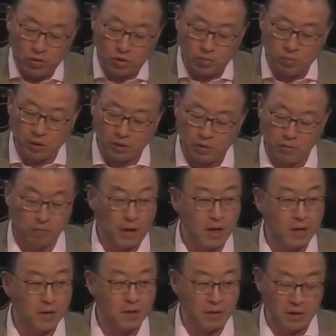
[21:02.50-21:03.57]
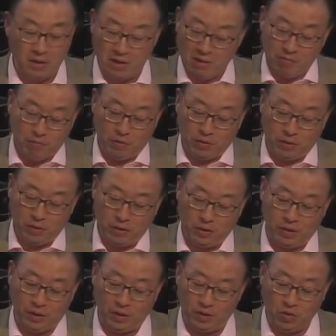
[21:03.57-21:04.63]
subjected to vanity,
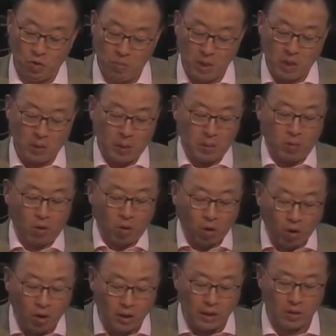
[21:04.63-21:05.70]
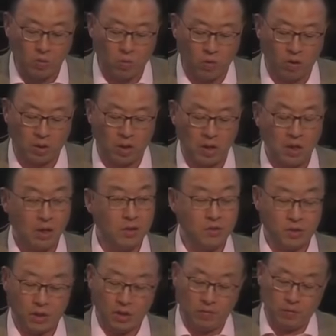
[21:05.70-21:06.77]
futility. No matter how hard I work,
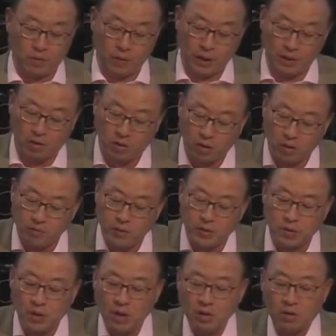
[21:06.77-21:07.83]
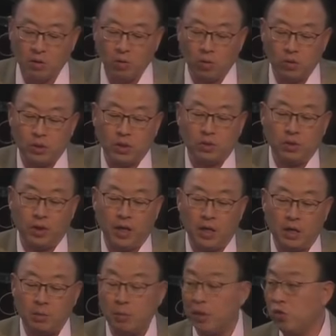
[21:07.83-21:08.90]
instead of great harvest, the Lord said to
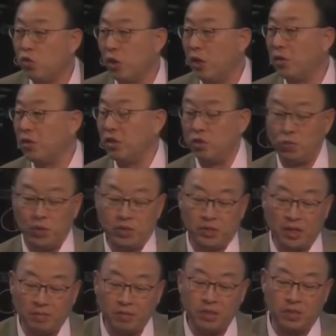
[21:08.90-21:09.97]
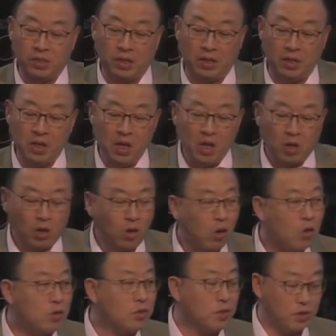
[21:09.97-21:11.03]
Adam in Genesis 3:17,
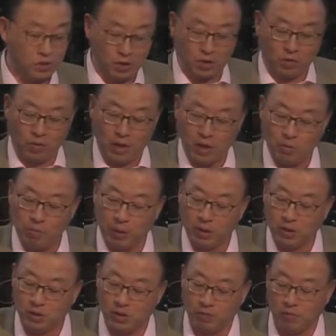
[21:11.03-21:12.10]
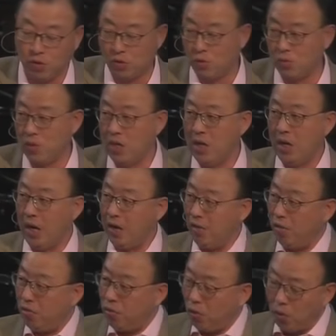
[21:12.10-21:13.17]
"Cursed is the ground because of you, and
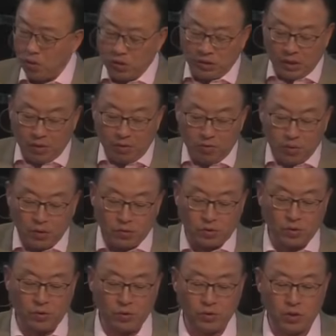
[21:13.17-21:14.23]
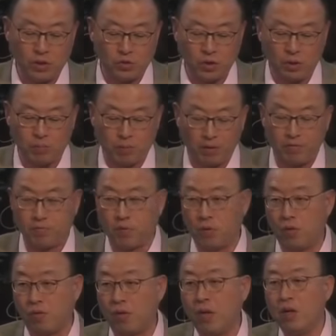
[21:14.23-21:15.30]
thorns and thistles it shall bring
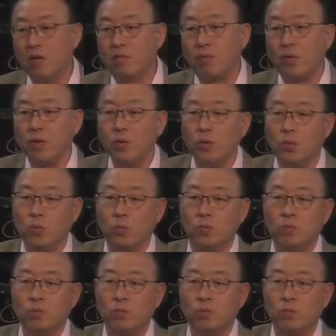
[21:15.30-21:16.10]
forth for you."